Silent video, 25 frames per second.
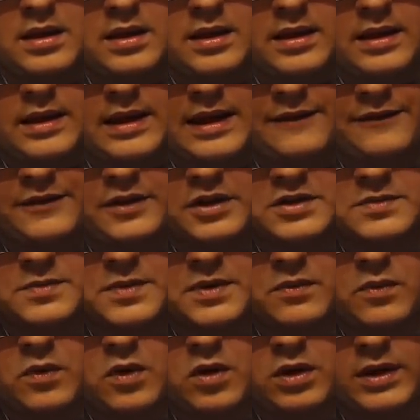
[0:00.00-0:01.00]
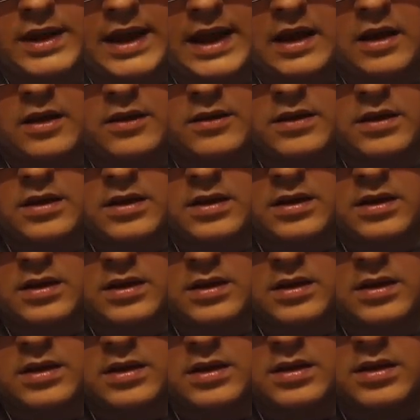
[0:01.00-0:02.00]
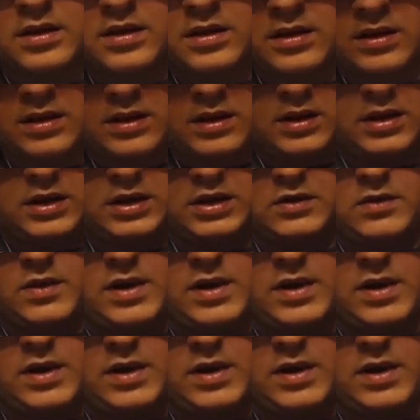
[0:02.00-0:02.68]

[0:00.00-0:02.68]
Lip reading: And after it's been rolled out, you